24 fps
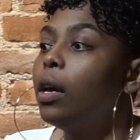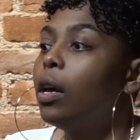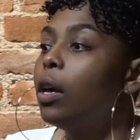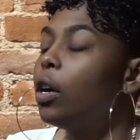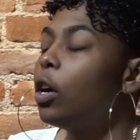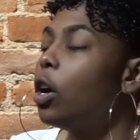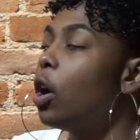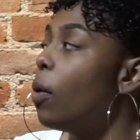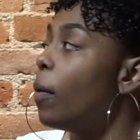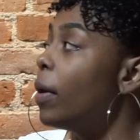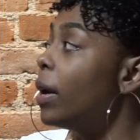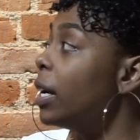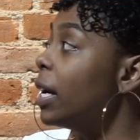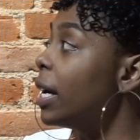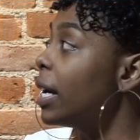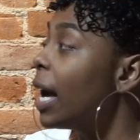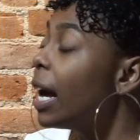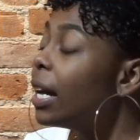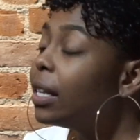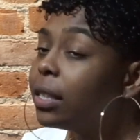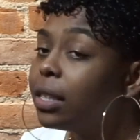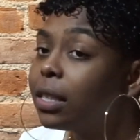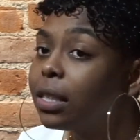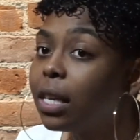going
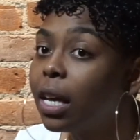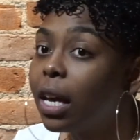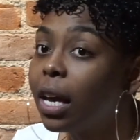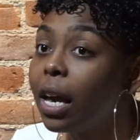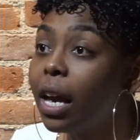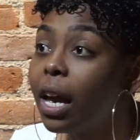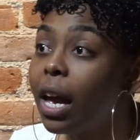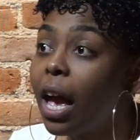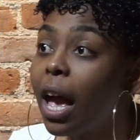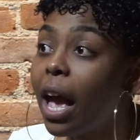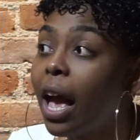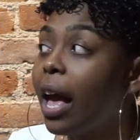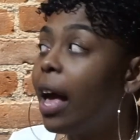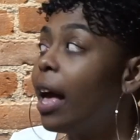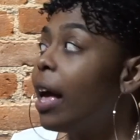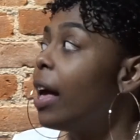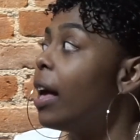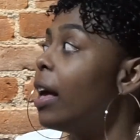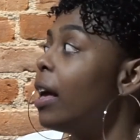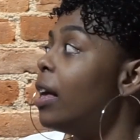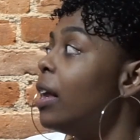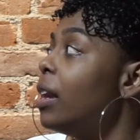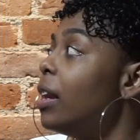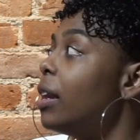against it.
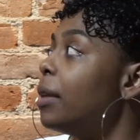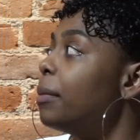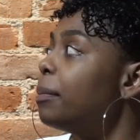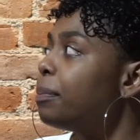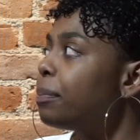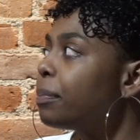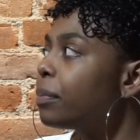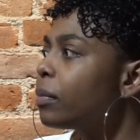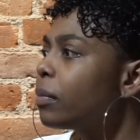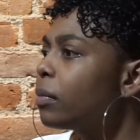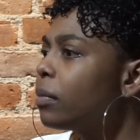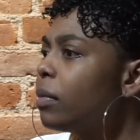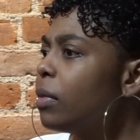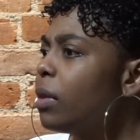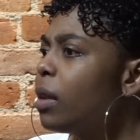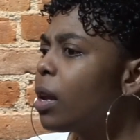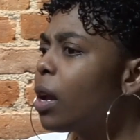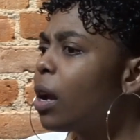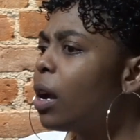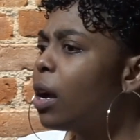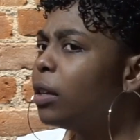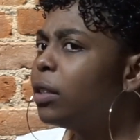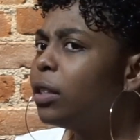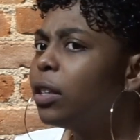And
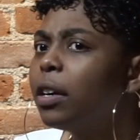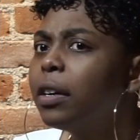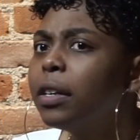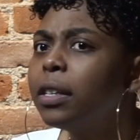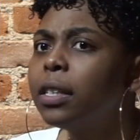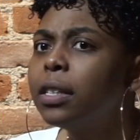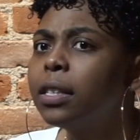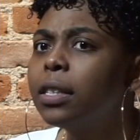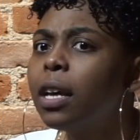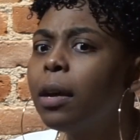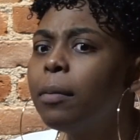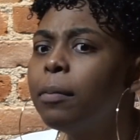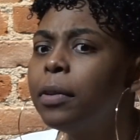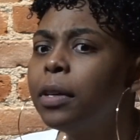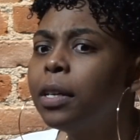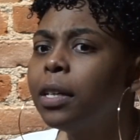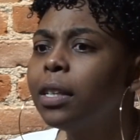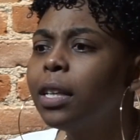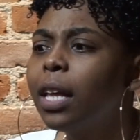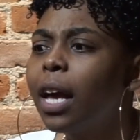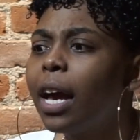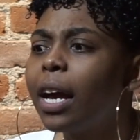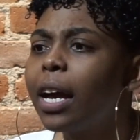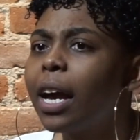during the summer,
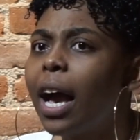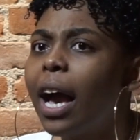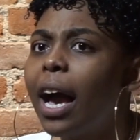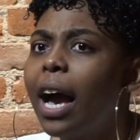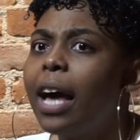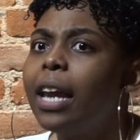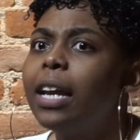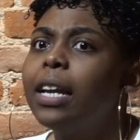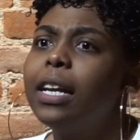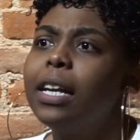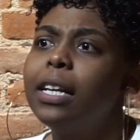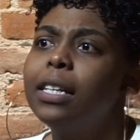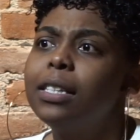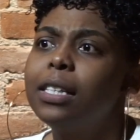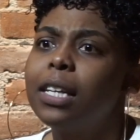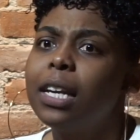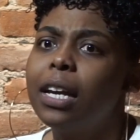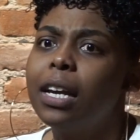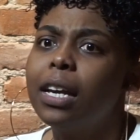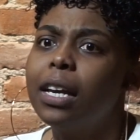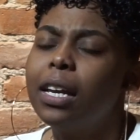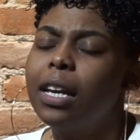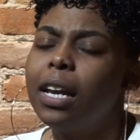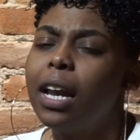like I had an
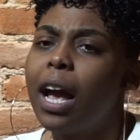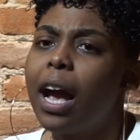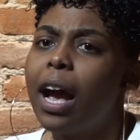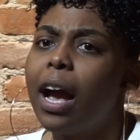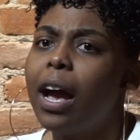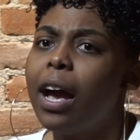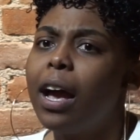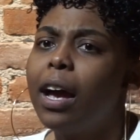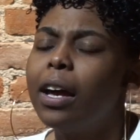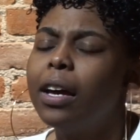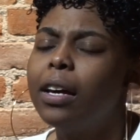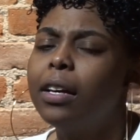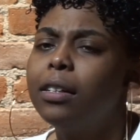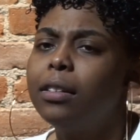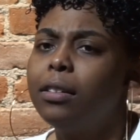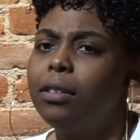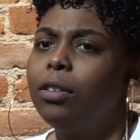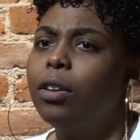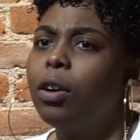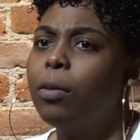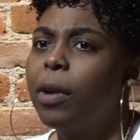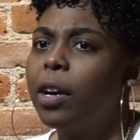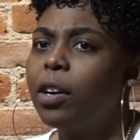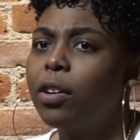incident at, you
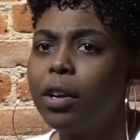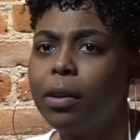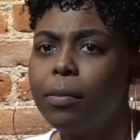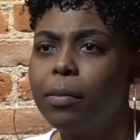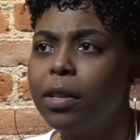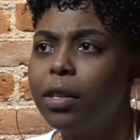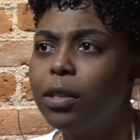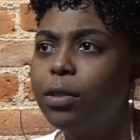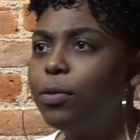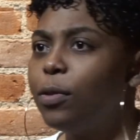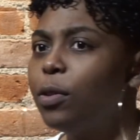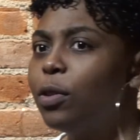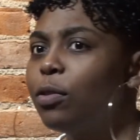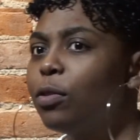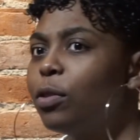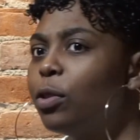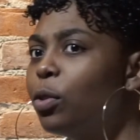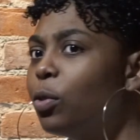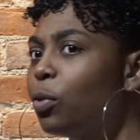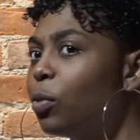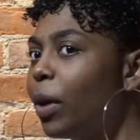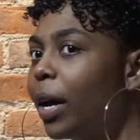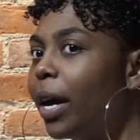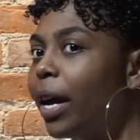know, my grandmother's funeral
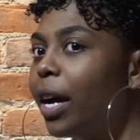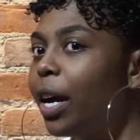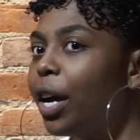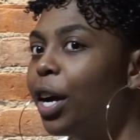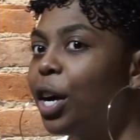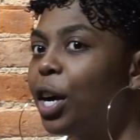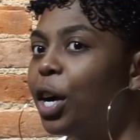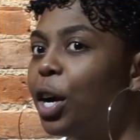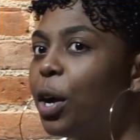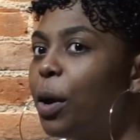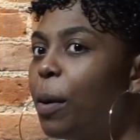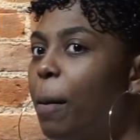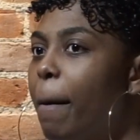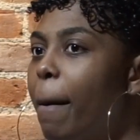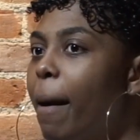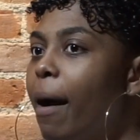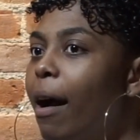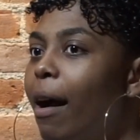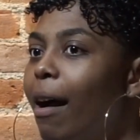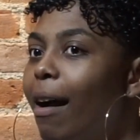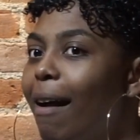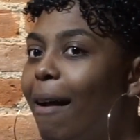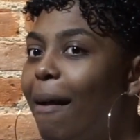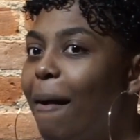where
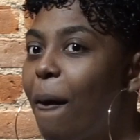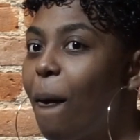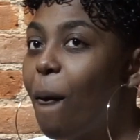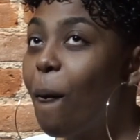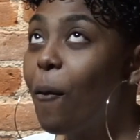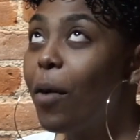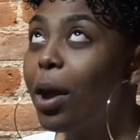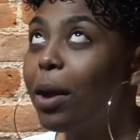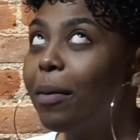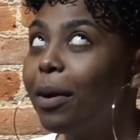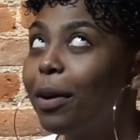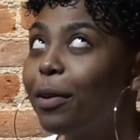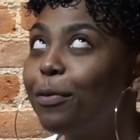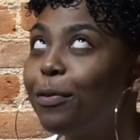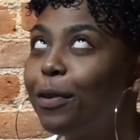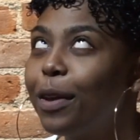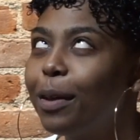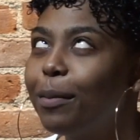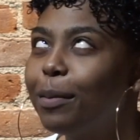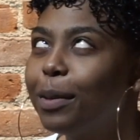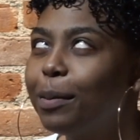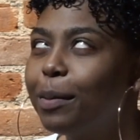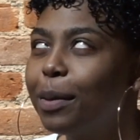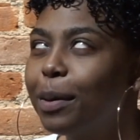one of my
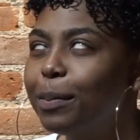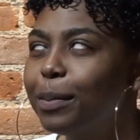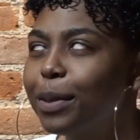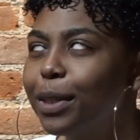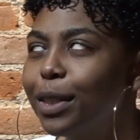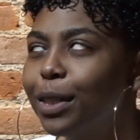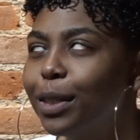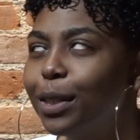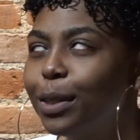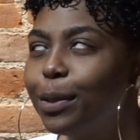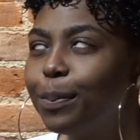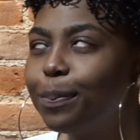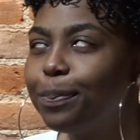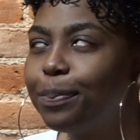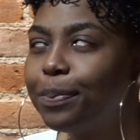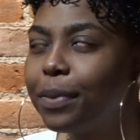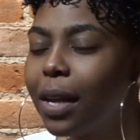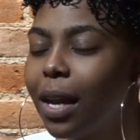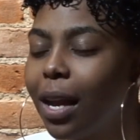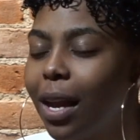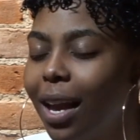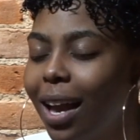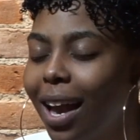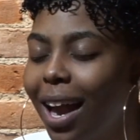family members
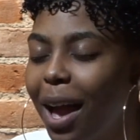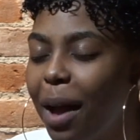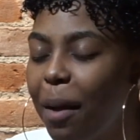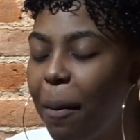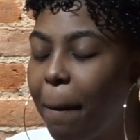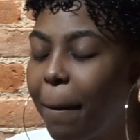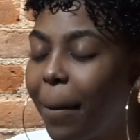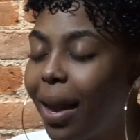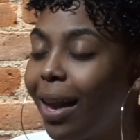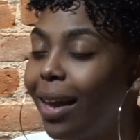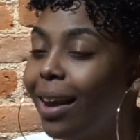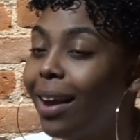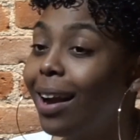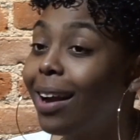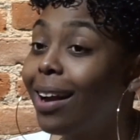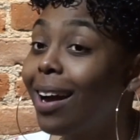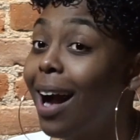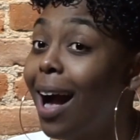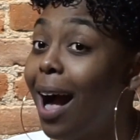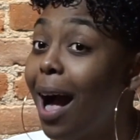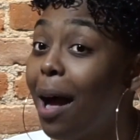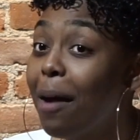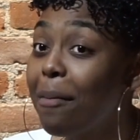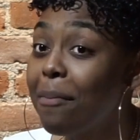made a
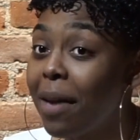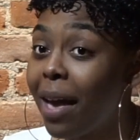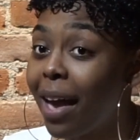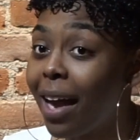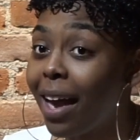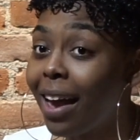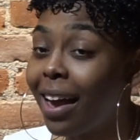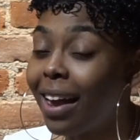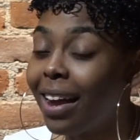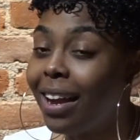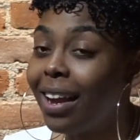comment,